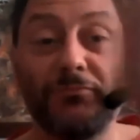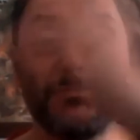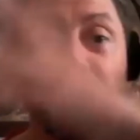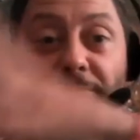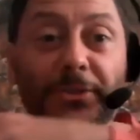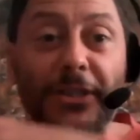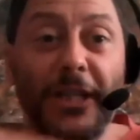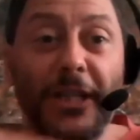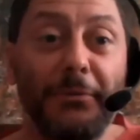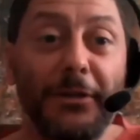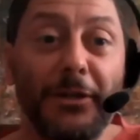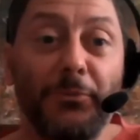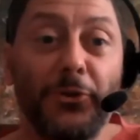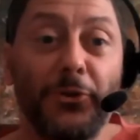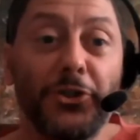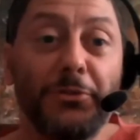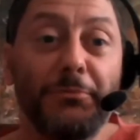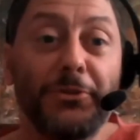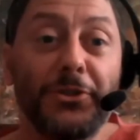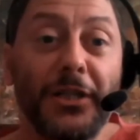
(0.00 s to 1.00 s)
stick them in a
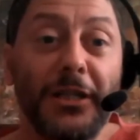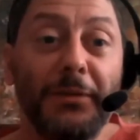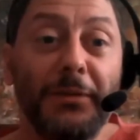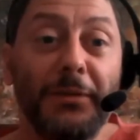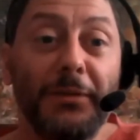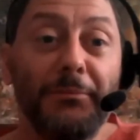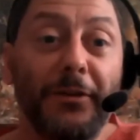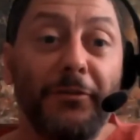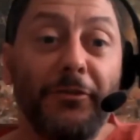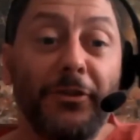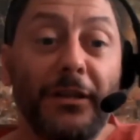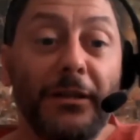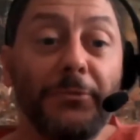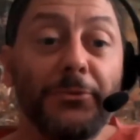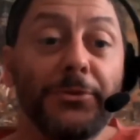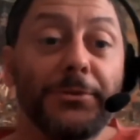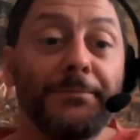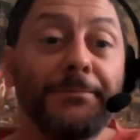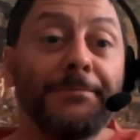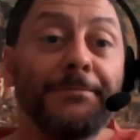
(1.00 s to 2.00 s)
washing machine and everything
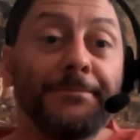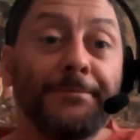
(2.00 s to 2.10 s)
else.